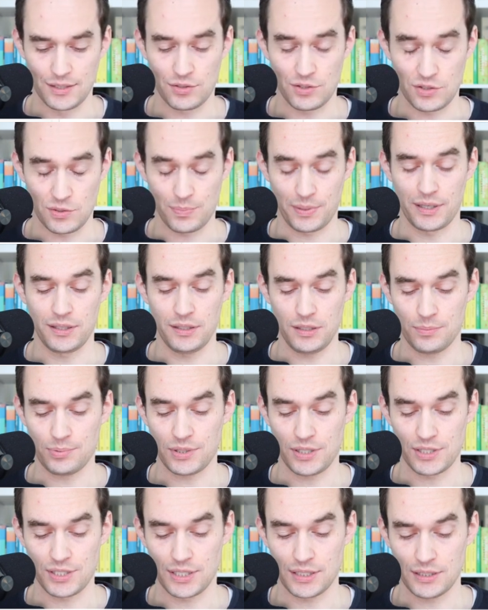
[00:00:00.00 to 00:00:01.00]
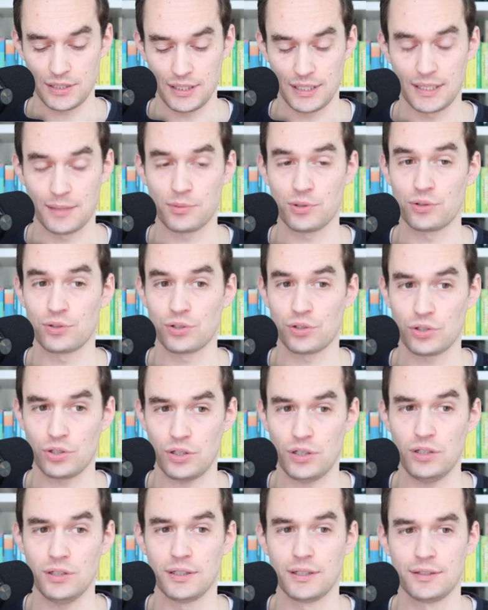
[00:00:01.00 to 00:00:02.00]
so it's a parallel project, and I'm going to
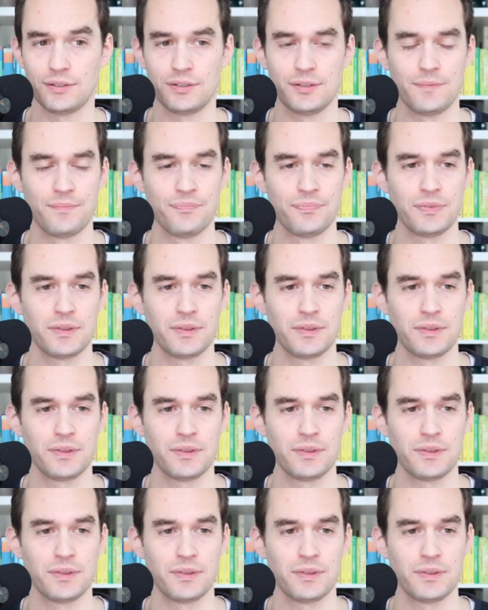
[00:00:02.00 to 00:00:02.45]
call it